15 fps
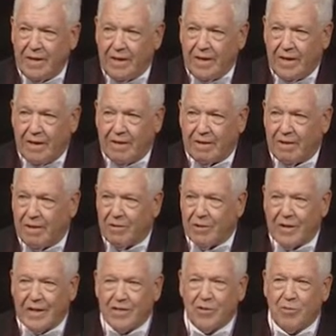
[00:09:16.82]
And, you know, to
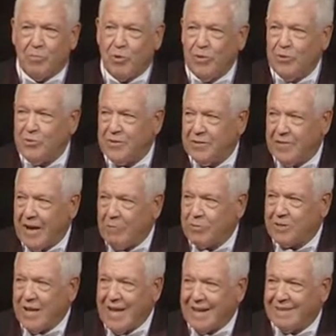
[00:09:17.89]
get to the Blues, that
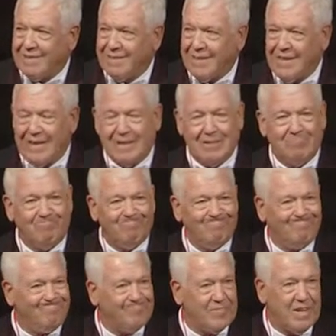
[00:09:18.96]
was like
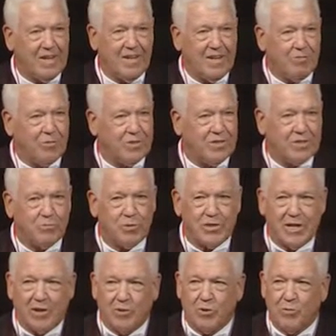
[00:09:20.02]
it was
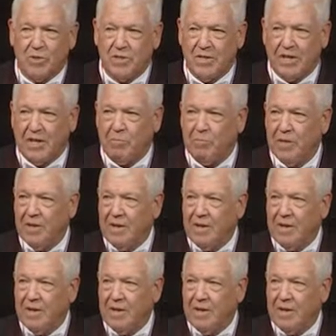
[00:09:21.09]
the ultimate team.